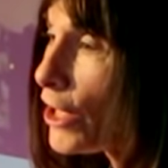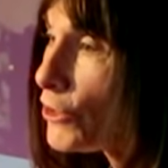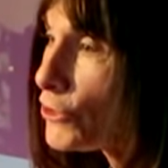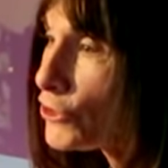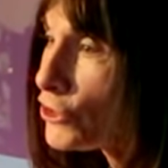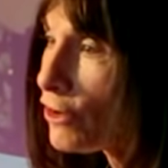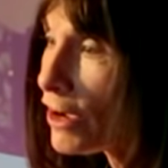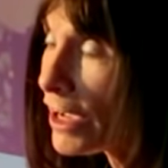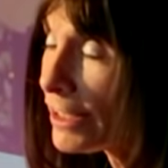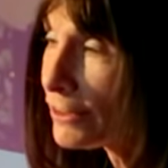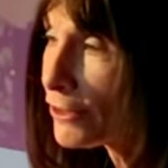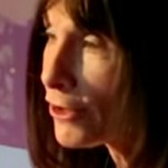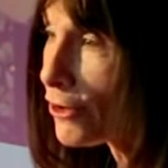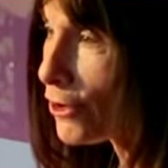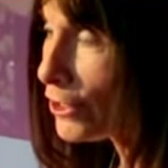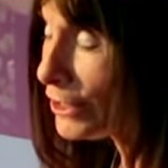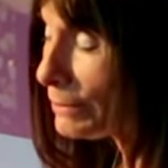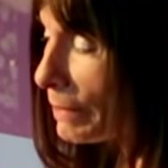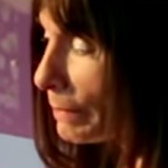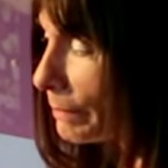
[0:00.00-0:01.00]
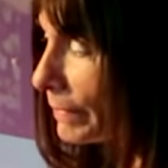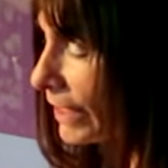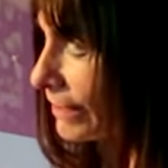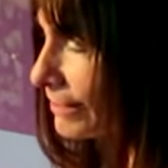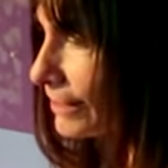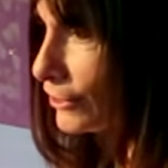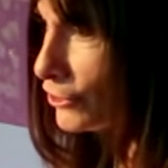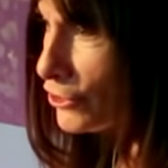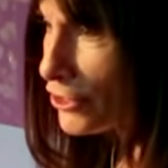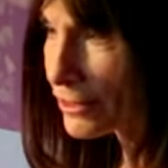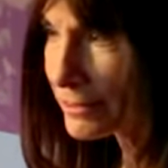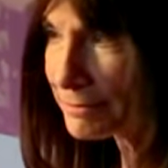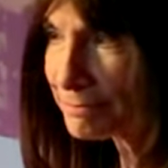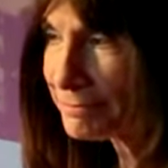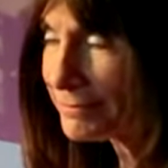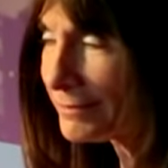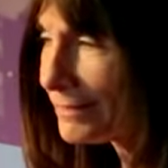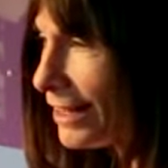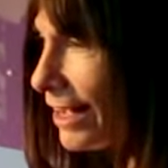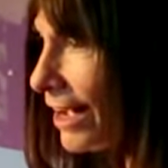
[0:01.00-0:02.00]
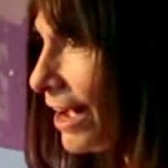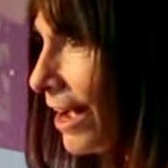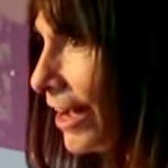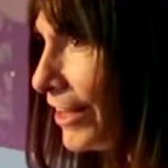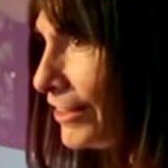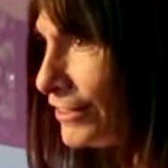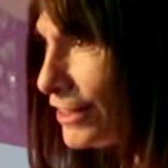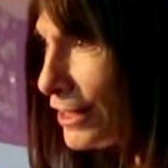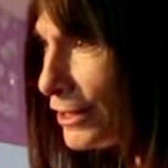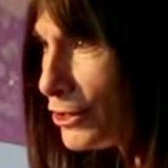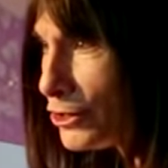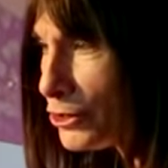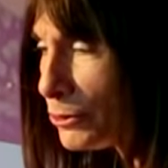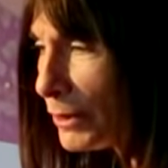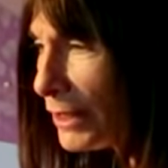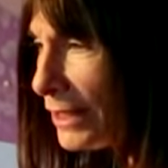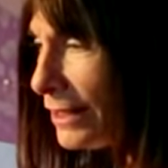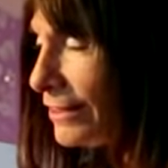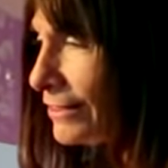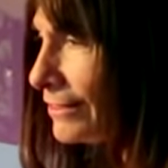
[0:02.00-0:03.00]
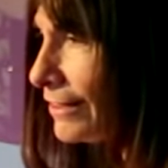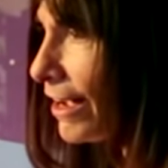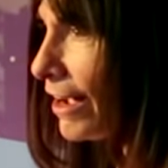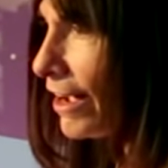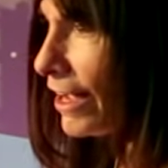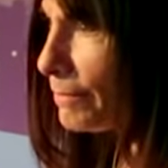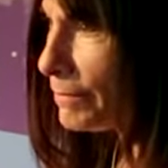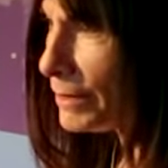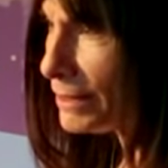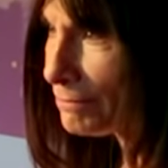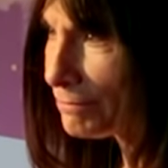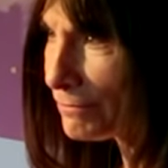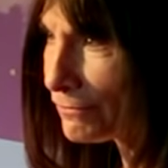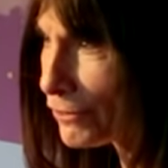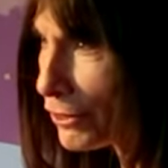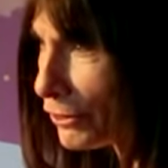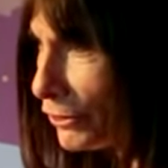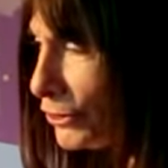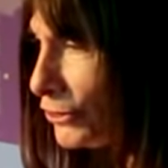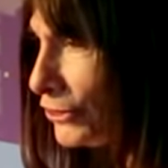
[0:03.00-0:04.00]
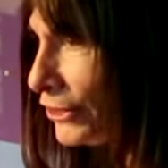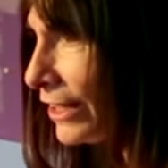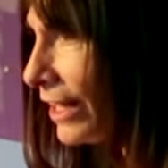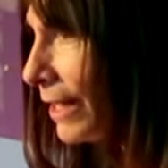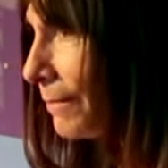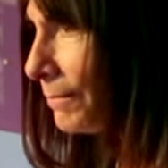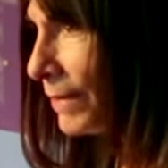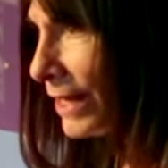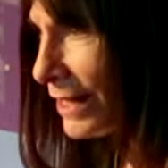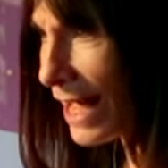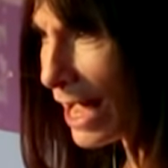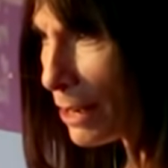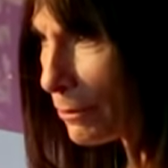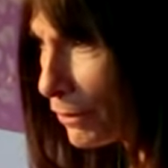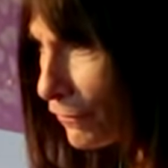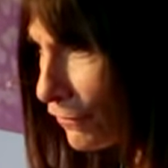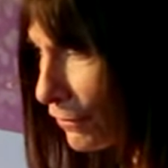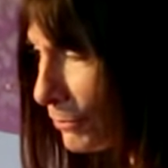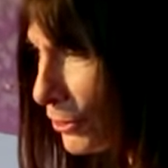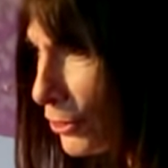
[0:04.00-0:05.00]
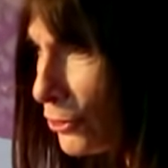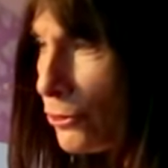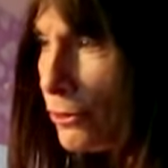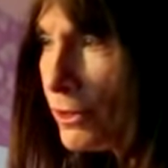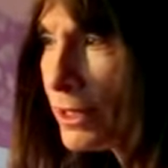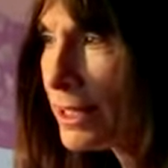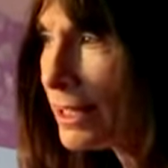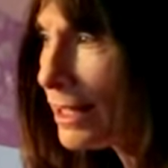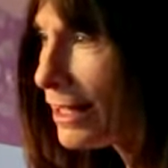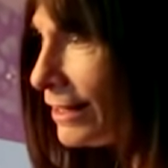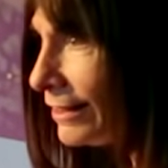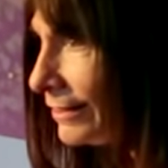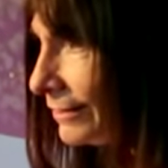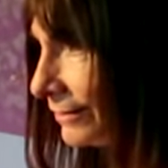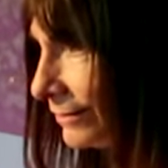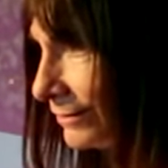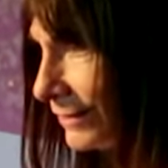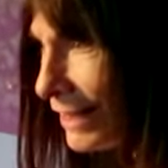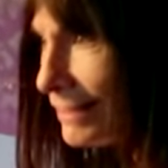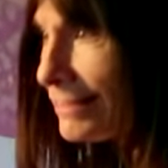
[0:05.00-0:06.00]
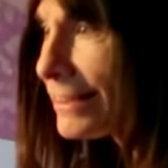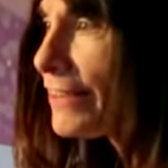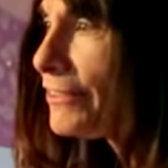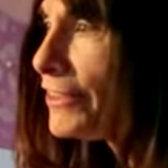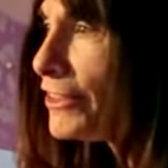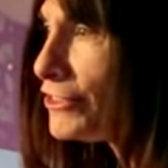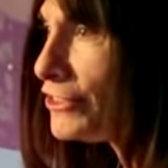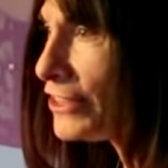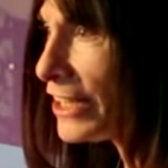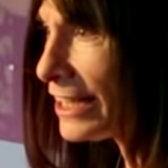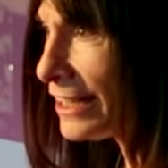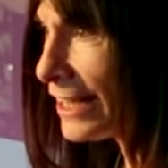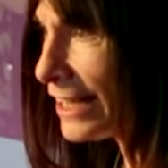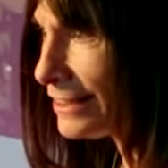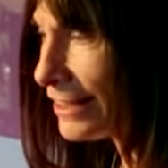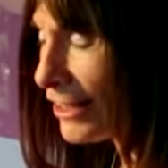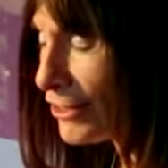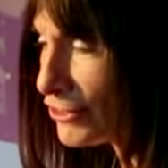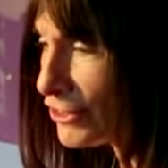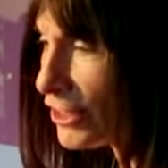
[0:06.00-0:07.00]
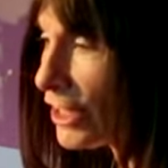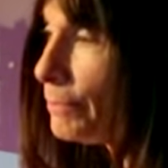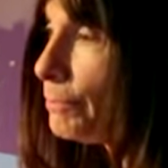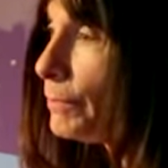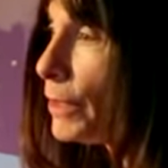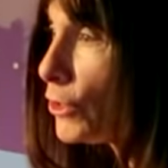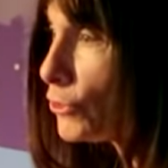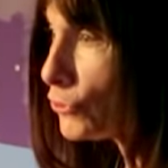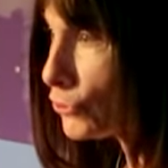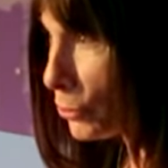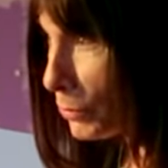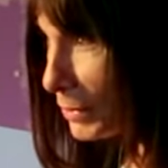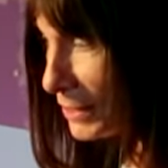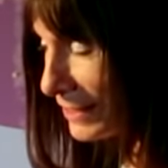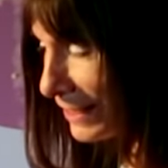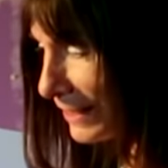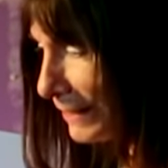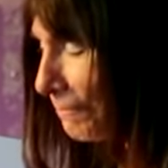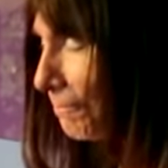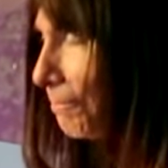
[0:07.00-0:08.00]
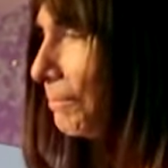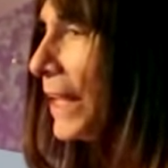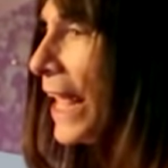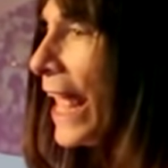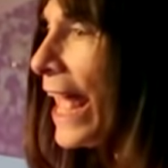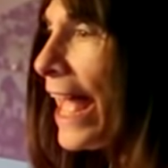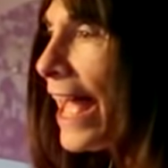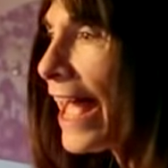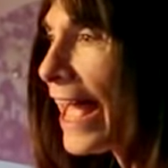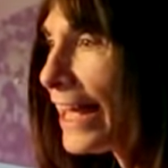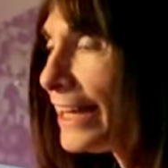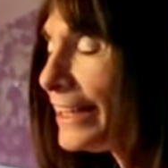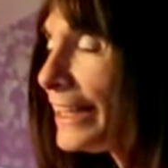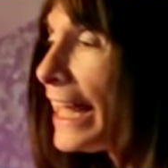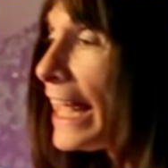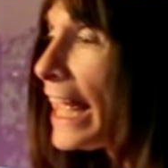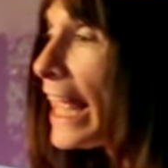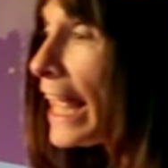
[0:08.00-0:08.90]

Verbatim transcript: so I called them up and I said, "Look, I study twins. I'm in Fullerton. I'm an hour from you. Let's get this DNA test done." So we did it. And